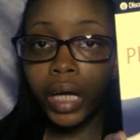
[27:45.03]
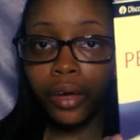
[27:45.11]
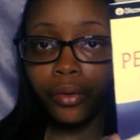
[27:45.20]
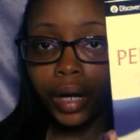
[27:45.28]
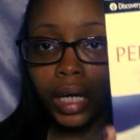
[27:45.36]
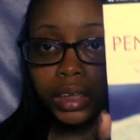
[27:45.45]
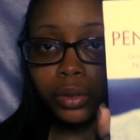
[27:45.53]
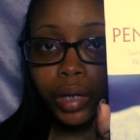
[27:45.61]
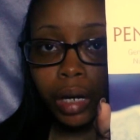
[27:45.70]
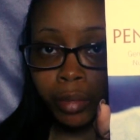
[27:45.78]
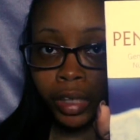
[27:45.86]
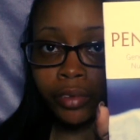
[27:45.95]
you guys know
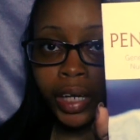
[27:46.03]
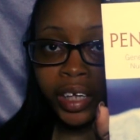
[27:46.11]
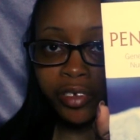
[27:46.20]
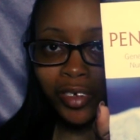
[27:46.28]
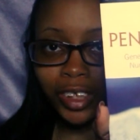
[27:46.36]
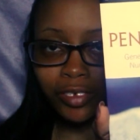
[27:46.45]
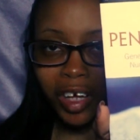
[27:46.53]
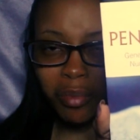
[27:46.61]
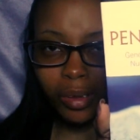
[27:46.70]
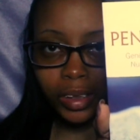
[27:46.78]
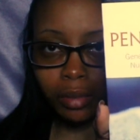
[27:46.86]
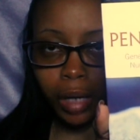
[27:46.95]
what I mean, right? The first 5
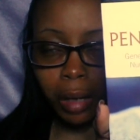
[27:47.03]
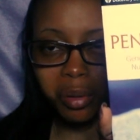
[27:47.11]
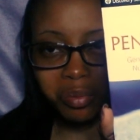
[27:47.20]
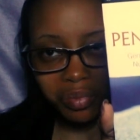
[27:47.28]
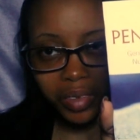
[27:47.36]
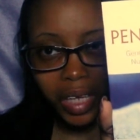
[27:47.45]
books of the Bible.